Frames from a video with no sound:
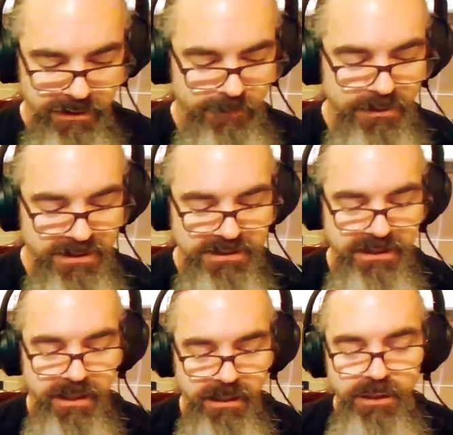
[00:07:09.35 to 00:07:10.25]
We're
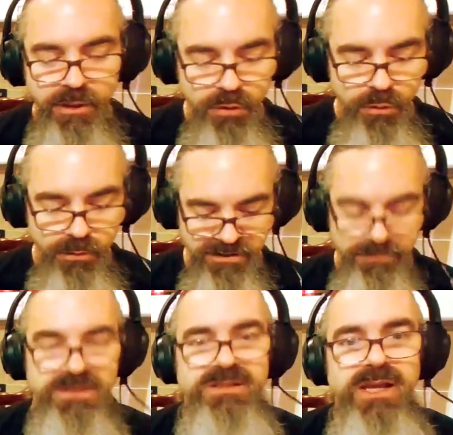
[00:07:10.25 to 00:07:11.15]
singing
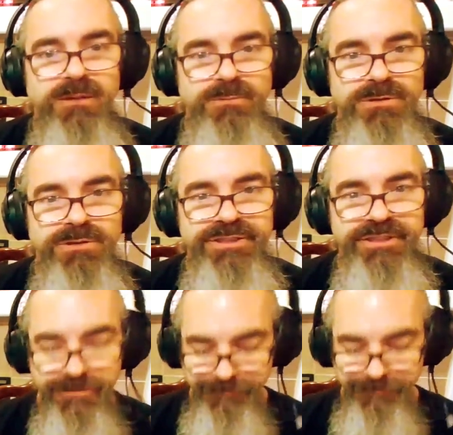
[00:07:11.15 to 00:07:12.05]
Christmas heralds.